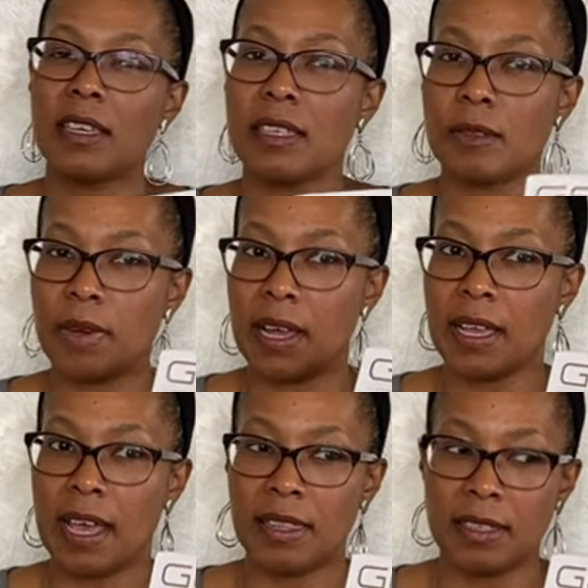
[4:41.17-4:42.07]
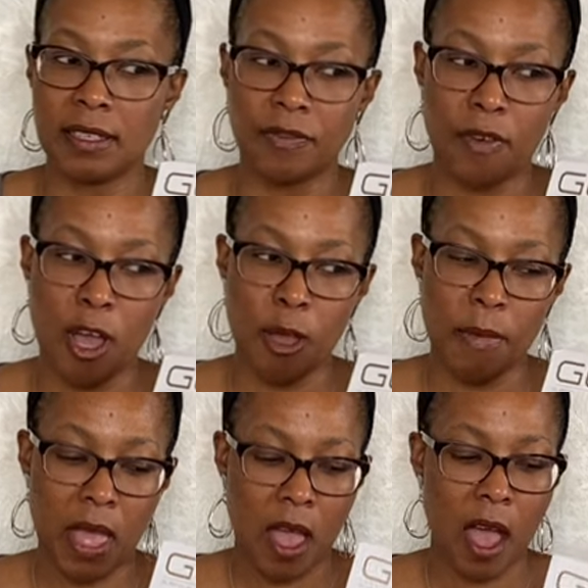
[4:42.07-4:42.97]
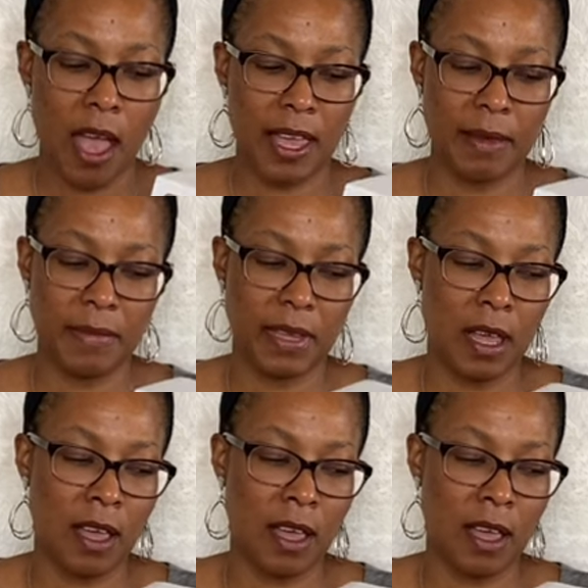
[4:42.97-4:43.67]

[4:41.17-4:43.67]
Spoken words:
is where I got this from. I'm